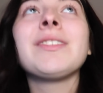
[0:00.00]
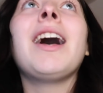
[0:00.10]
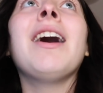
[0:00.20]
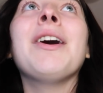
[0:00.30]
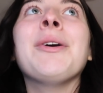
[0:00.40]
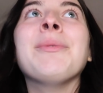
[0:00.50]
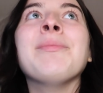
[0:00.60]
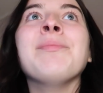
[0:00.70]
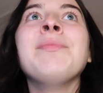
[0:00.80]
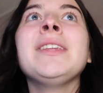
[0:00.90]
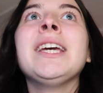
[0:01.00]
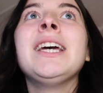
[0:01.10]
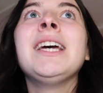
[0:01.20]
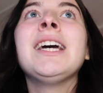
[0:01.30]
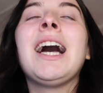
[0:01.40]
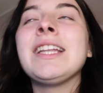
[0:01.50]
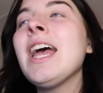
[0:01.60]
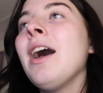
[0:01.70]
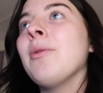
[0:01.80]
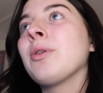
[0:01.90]
Um, and
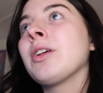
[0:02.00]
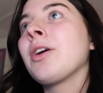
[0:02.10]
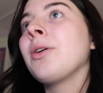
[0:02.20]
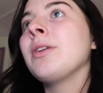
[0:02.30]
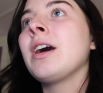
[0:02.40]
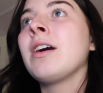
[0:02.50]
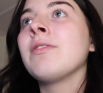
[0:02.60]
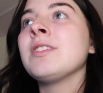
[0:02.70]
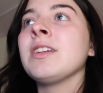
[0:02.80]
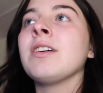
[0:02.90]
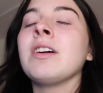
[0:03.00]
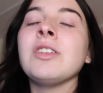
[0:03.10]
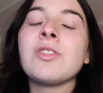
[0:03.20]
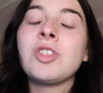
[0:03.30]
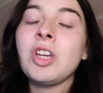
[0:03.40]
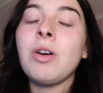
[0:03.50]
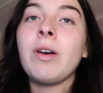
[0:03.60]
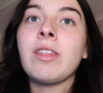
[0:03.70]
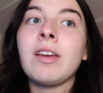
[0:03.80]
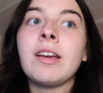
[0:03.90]
yeah, we're gonna go and have dinner and just chill,
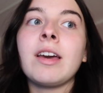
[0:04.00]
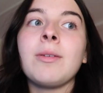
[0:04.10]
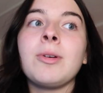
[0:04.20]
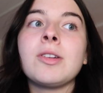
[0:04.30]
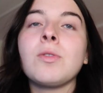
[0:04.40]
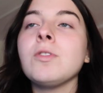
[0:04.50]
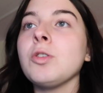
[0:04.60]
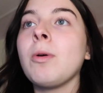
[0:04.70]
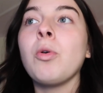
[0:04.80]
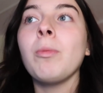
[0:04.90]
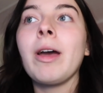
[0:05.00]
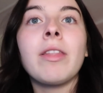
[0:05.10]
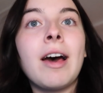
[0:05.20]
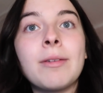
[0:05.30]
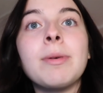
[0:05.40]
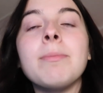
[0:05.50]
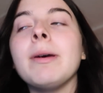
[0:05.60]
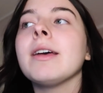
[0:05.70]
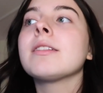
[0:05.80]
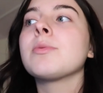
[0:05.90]
I think. And I'm gonna sort of do my, all my other admin
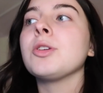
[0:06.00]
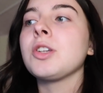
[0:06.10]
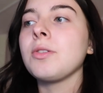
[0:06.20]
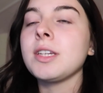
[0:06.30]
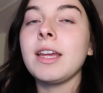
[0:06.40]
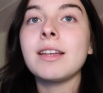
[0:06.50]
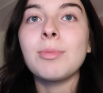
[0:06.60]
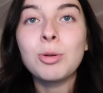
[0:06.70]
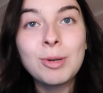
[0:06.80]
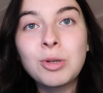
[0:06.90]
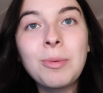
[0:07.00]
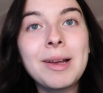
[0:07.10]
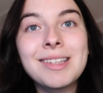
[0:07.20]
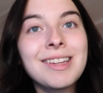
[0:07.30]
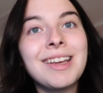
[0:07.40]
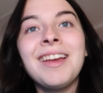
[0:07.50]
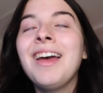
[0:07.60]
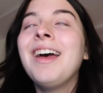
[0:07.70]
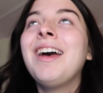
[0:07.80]
bits, which don't take as much mental capacity.